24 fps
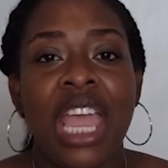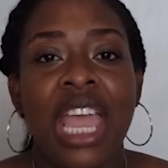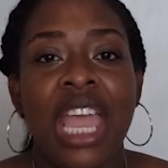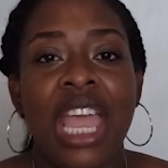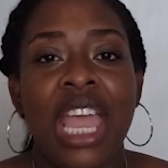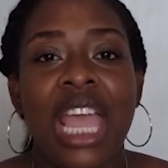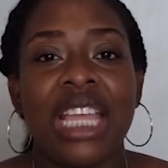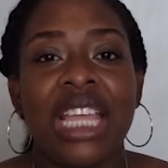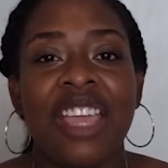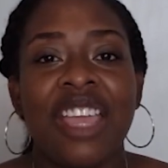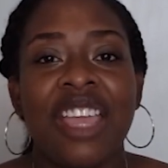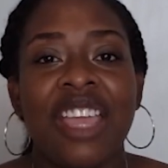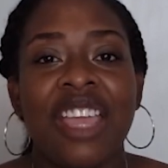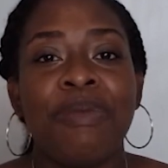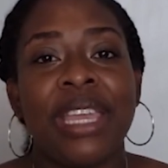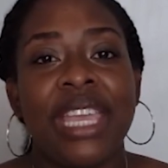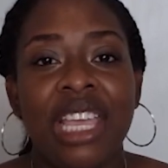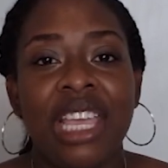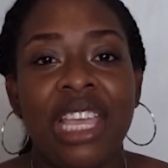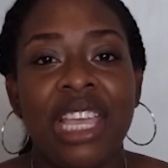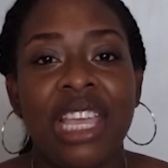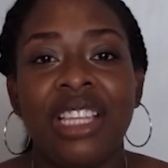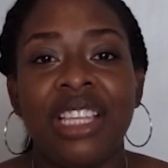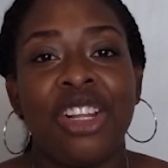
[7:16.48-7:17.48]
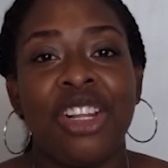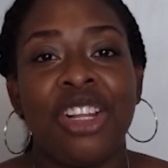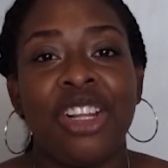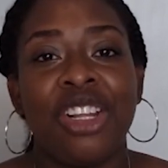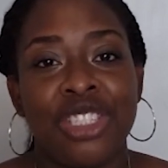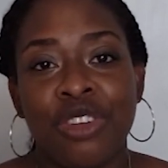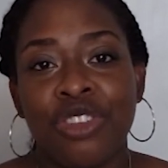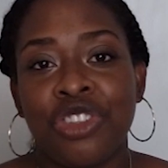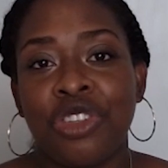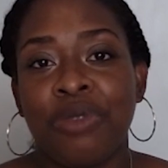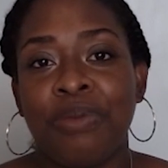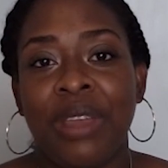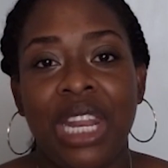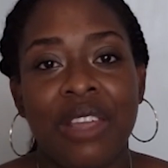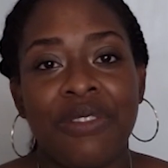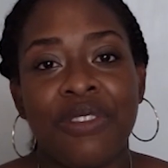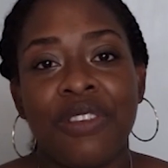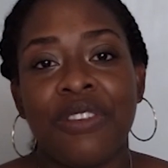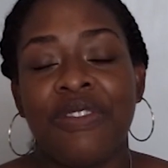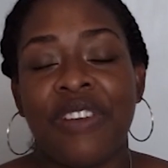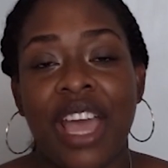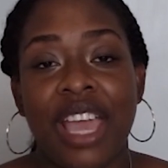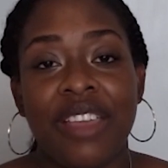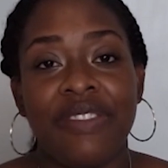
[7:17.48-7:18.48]
and they've been killing it on social media for
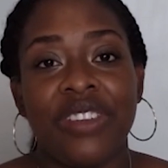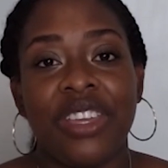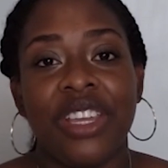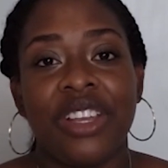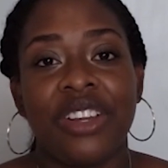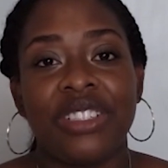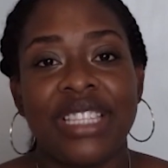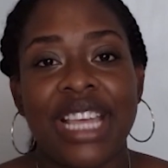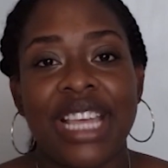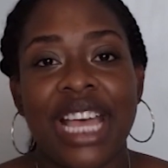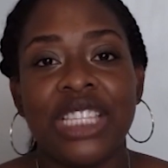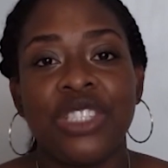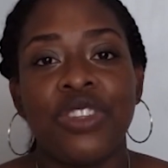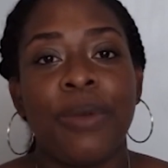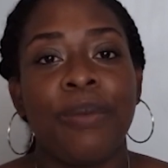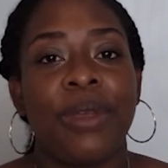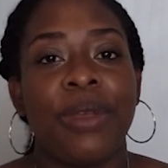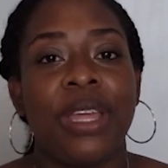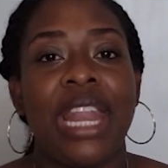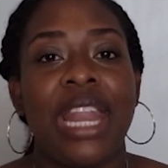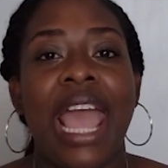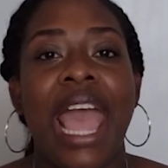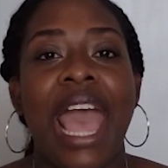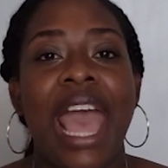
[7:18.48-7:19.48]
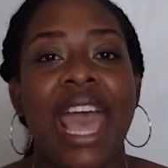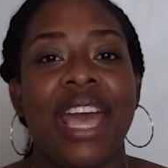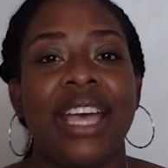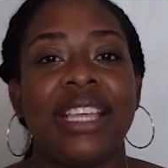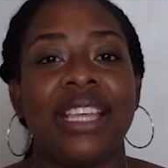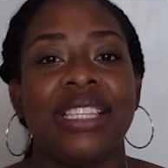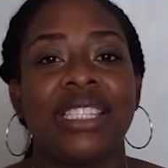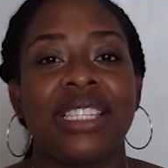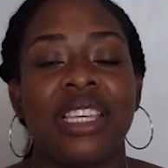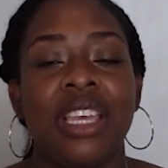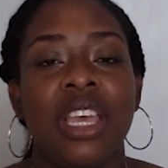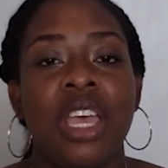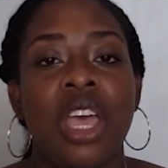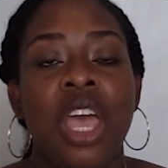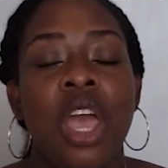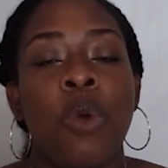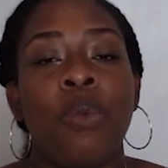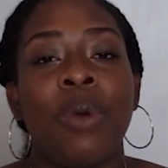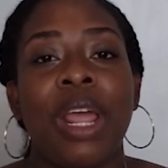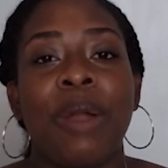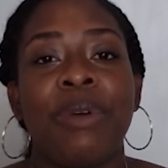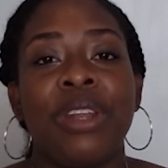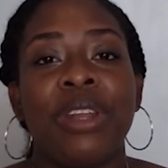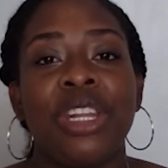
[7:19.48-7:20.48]
5 years. That's who I'm going to ask.
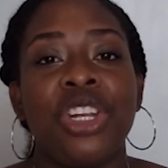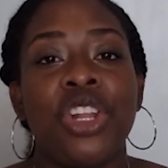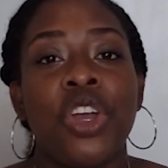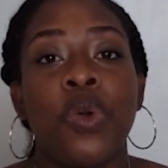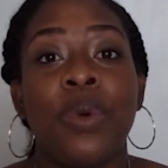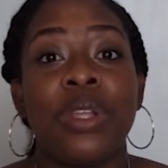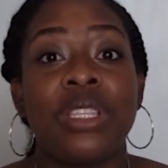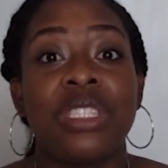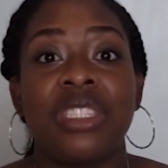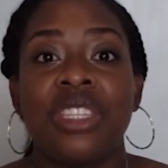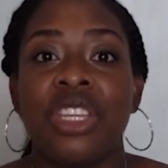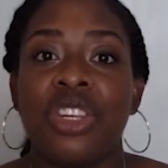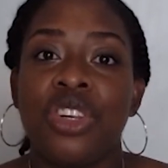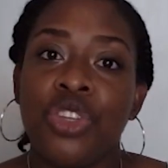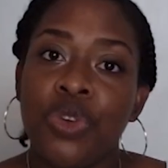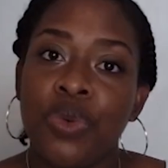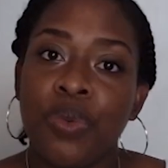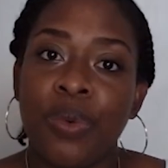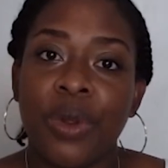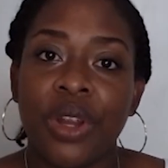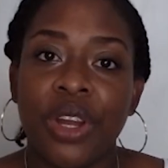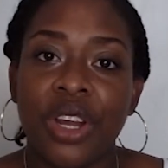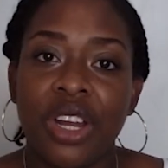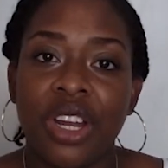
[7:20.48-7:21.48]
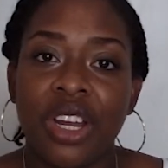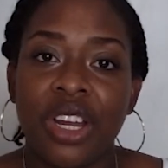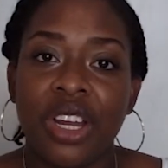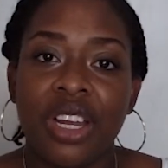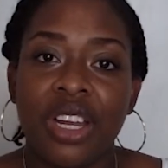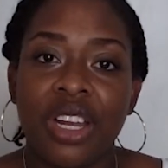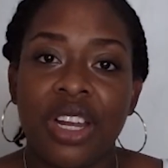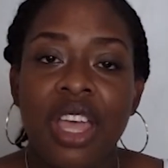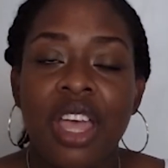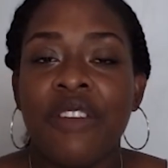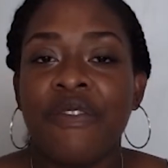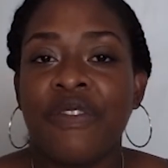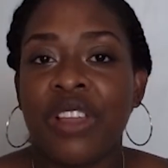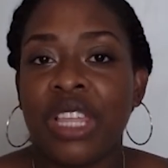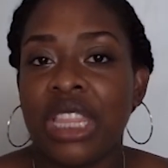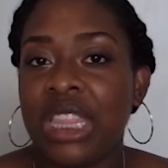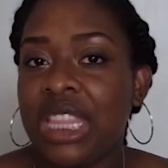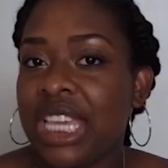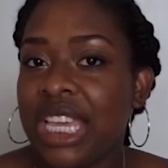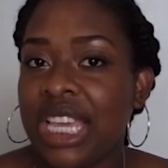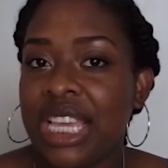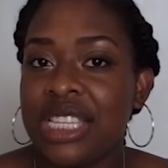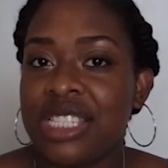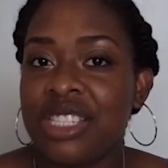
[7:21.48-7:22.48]
When I want to know what's the new word for
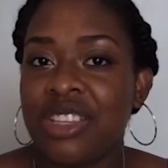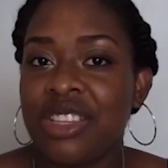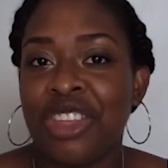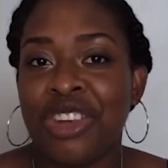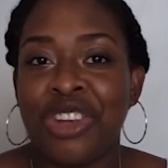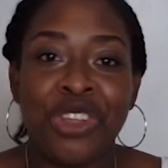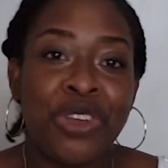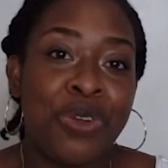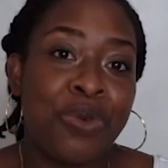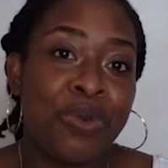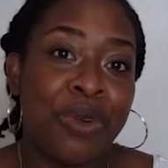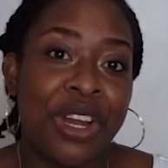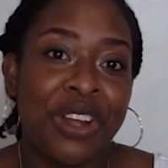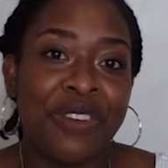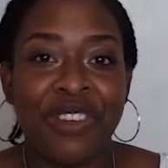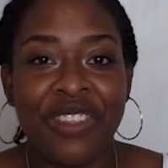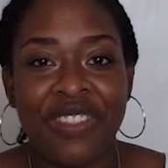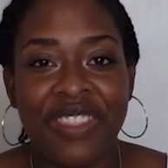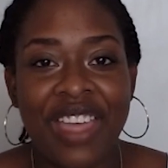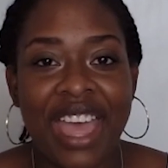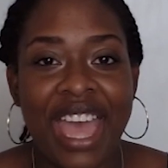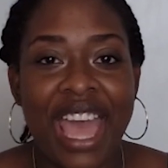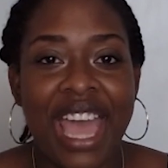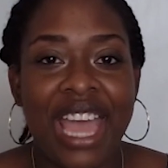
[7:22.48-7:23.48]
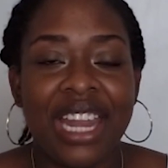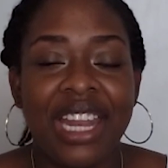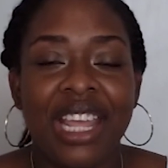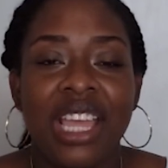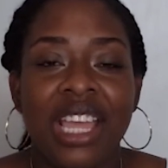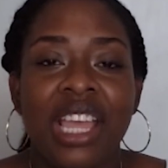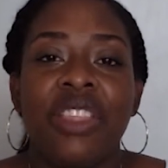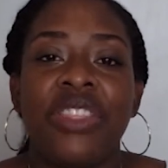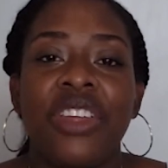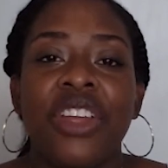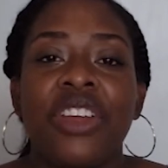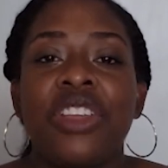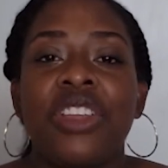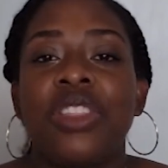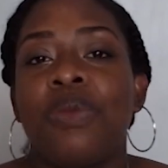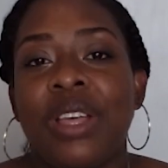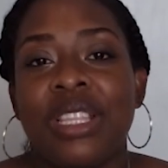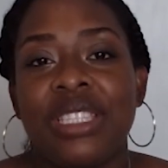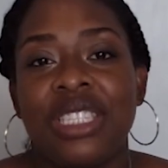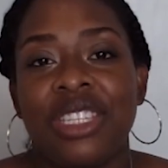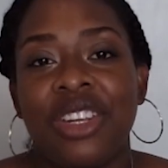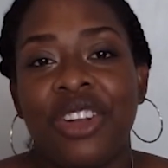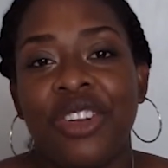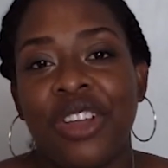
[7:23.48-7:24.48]
this or the new word for that, they're the
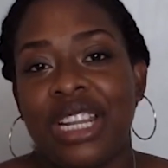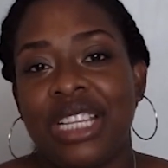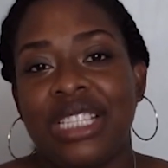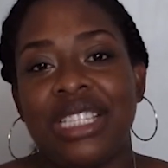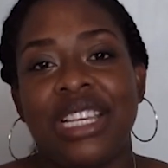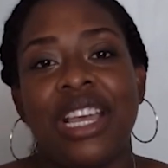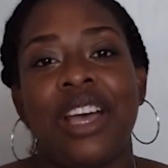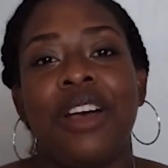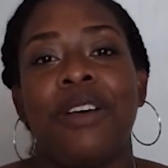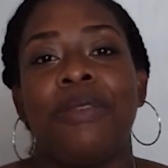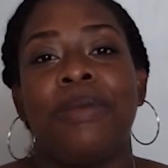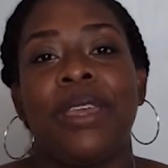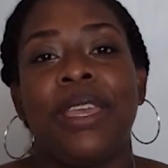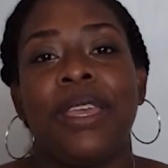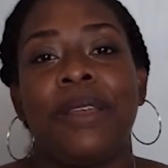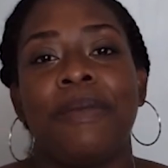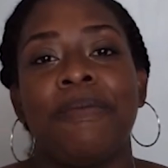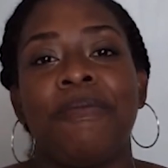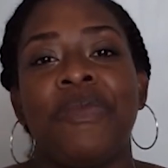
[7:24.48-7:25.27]
ones that are going to tell me.